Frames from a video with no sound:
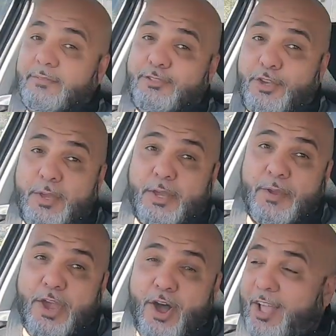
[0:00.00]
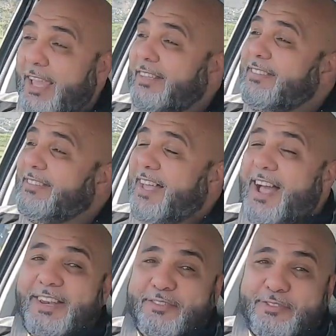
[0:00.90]
So here we are,
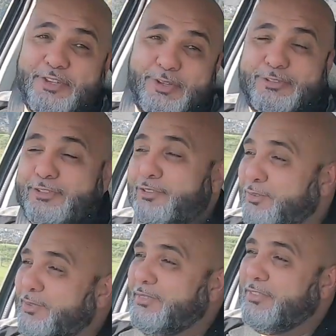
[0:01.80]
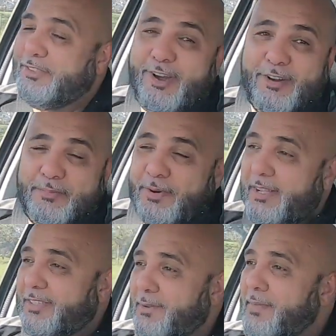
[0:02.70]
inside of the new Suzuki Vitara
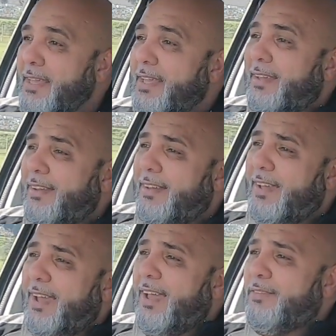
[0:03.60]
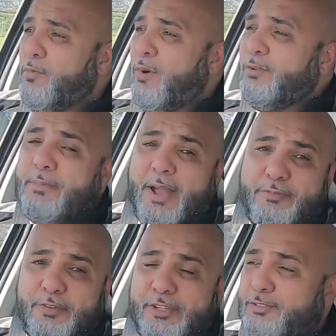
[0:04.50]
Brezza. And what was my
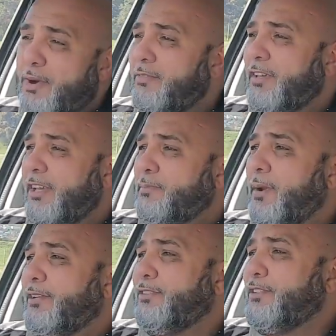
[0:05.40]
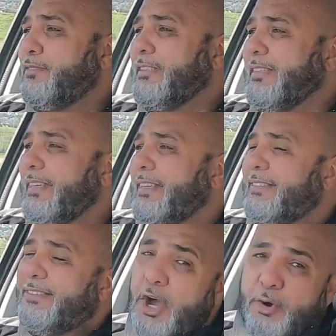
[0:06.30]
first driving experience of it?
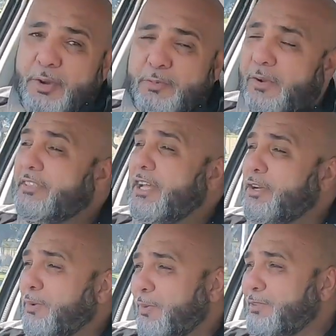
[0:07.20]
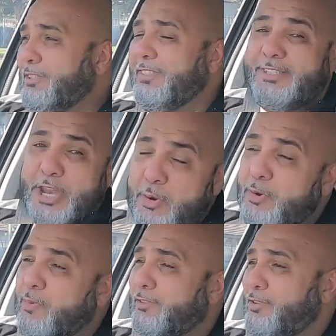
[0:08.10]
No, it wasn't at a launch. No,
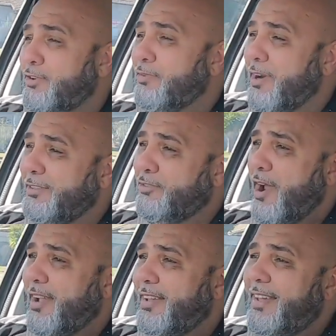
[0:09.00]
it wasn't on a racetrack.